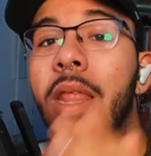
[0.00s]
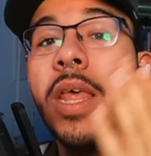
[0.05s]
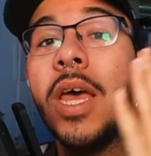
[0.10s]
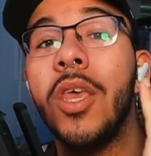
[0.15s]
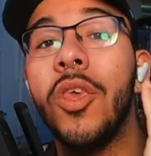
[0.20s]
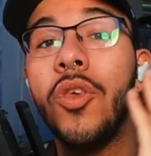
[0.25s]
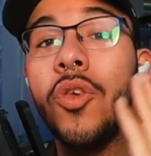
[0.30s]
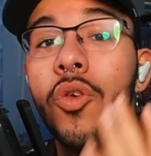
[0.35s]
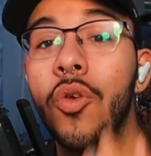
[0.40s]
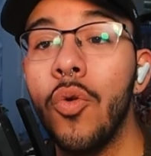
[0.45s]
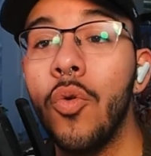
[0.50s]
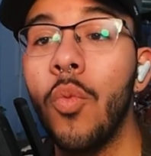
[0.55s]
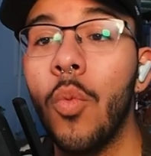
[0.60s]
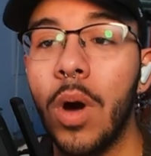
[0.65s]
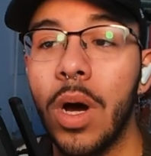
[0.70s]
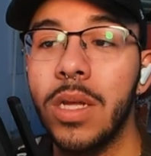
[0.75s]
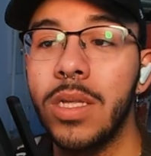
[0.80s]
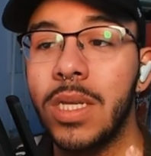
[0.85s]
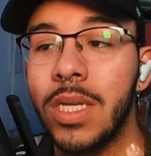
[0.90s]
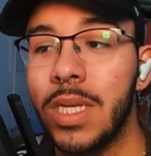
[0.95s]
that you
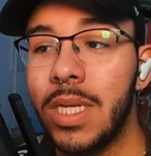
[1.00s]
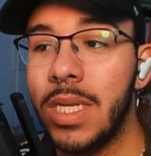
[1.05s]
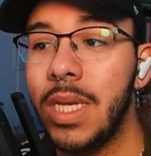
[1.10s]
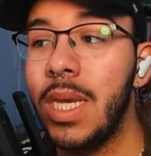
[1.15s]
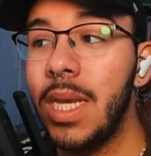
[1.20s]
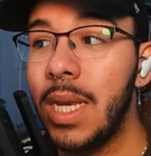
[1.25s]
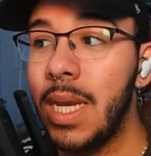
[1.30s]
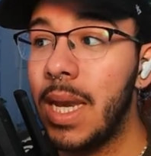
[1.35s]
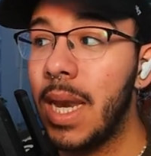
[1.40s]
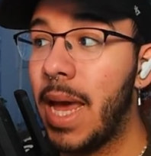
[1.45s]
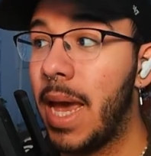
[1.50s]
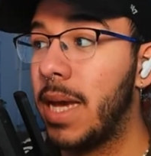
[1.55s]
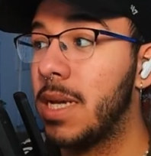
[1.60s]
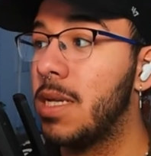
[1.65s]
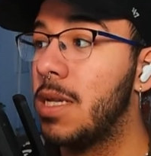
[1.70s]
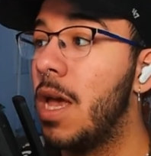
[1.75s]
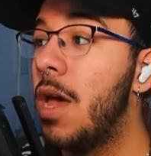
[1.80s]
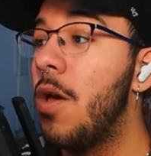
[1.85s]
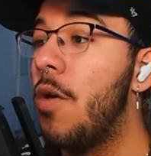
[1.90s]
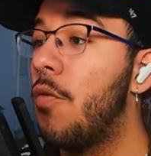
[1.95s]
want to see
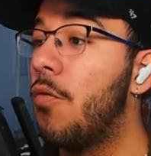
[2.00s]
next?